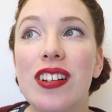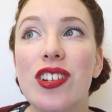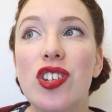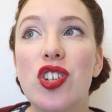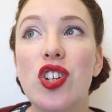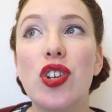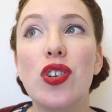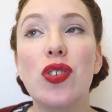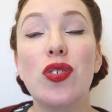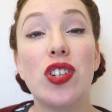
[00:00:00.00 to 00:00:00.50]

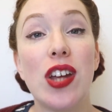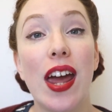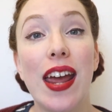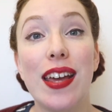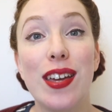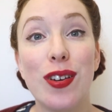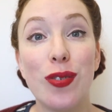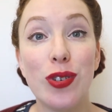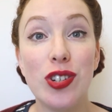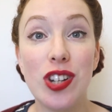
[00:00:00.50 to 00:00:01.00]
to
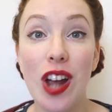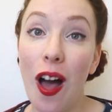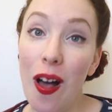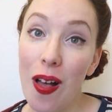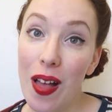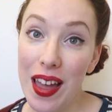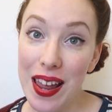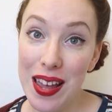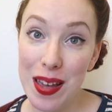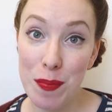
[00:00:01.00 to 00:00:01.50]
take your
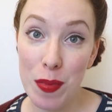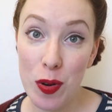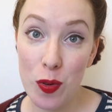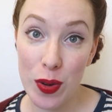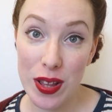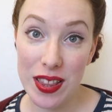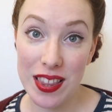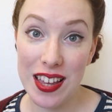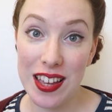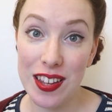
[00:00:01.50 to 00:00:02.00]
time
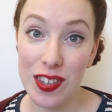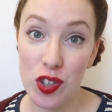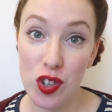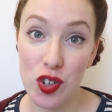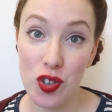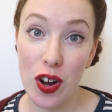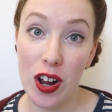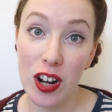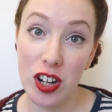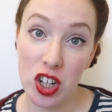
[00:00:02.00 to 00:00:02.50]
with the
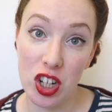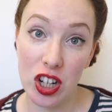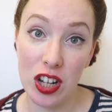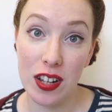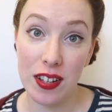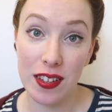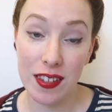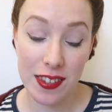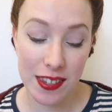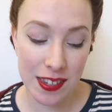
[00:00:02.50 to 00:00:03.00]

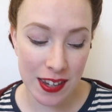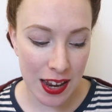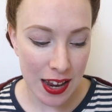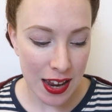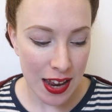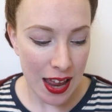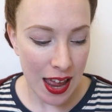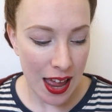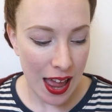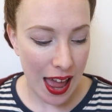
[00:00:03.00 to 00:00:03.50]
instructions.
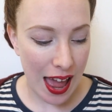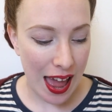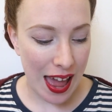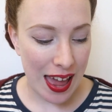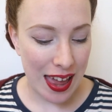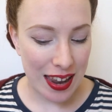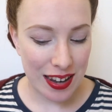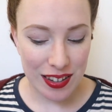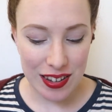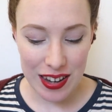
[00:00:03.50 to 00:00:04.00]

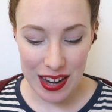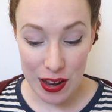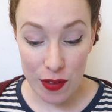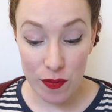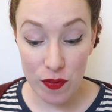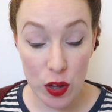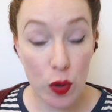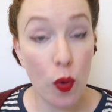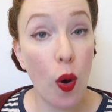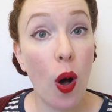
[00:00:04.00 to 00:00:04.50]
And
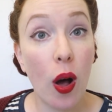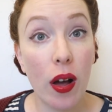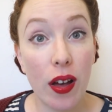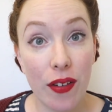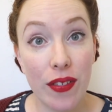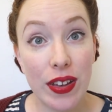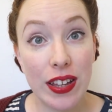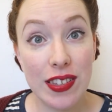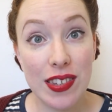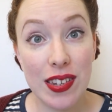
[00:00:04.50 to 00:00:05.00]
if you are
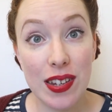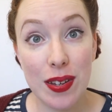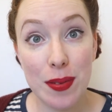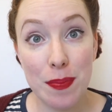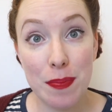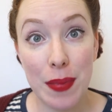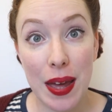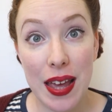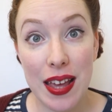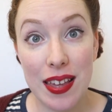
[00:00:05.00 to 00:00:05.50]
going
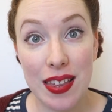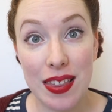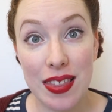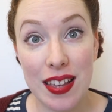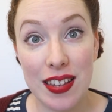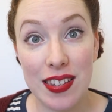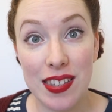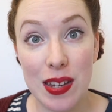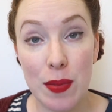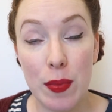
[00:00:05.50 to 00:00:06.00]
to make
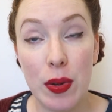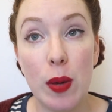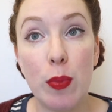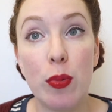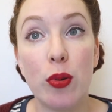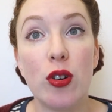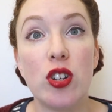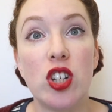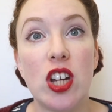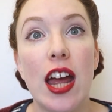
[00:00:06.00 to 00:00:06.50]
this similar
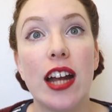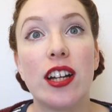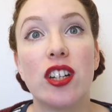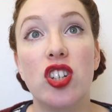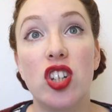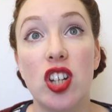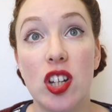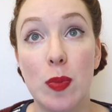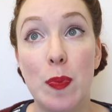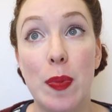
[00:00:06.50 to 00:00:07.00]

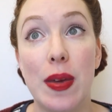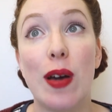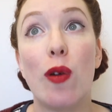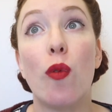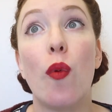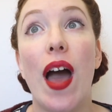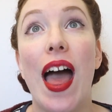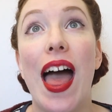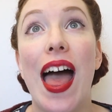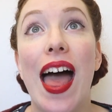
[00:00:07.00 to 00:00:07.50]
project, just be
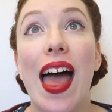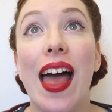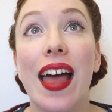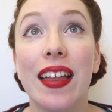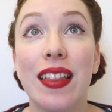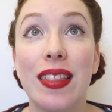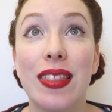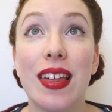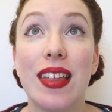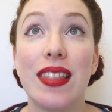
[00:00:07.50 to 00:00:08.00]
aware
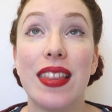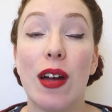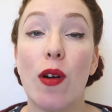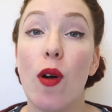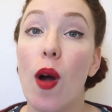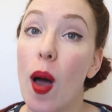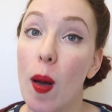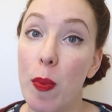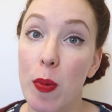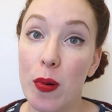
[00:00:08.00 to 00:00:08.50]
that
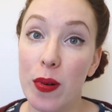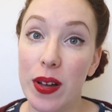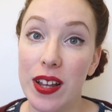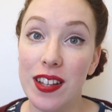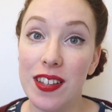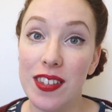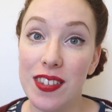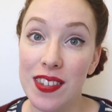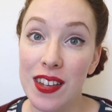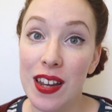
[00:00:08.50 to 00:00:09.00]
there are
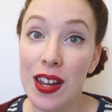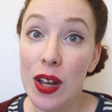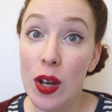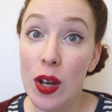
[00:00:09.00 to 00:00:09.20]
points